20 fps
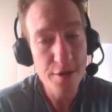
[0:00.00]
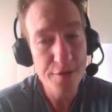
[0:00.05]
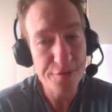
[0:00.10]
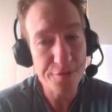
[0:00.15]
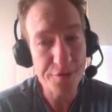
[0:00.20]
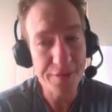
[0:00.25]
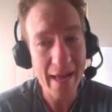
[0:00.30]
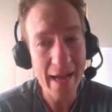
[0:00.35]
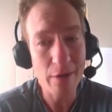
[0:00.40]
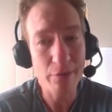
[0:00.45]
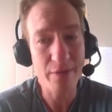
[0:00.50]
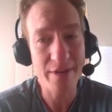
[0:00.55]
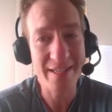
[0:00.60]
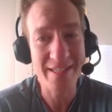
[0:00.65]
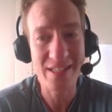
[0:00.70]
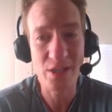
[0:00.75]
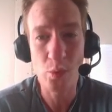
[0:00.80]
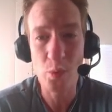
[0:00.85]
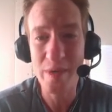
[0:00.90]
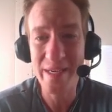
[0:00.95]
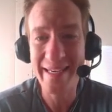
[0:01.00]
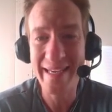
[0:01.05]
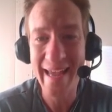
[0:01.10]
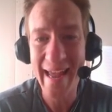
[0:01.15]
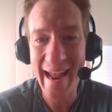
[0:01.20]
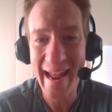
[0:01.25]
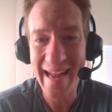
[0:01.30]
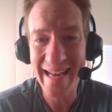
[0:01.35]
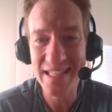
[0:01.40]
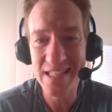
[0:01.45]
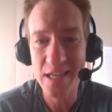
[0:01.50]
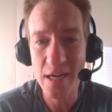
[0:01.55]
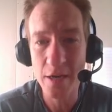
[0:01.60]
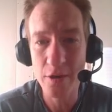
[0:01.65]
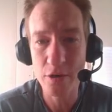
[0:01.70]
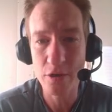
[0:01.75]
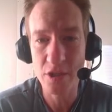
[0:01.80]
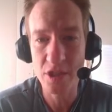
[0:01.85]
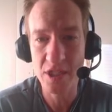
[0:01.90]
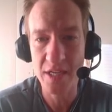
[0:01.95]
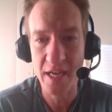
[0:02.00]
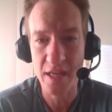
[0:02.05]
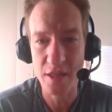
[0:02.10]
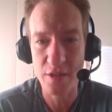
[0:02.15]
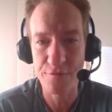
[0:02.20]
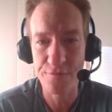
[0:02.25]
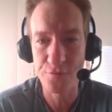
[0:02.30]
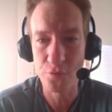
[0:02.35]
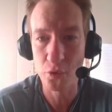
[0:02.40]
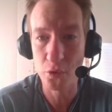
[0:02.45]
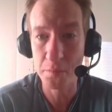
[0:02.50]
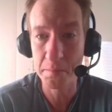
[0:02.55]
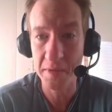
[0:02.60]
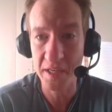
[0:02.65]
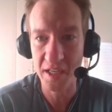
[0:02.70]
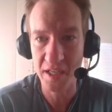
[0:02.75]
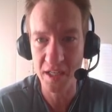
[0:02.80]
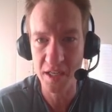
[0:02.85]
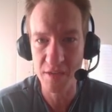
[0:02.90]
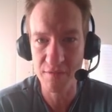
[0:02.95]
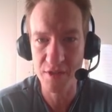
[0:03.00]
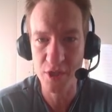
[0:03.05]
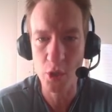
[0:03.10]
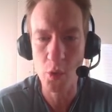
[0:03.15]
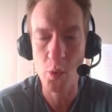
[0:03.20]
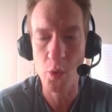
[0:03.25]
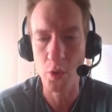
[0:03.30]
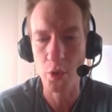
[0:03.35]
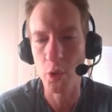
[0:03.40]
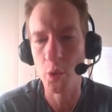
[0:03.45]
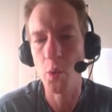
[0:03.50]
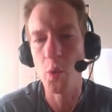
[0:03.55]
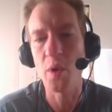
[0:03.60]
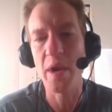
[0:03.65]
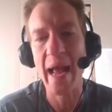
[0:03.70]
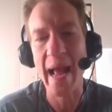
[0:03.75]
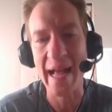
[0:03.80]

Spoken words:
For that reason, we can't understand the full meaning of the quote-unquote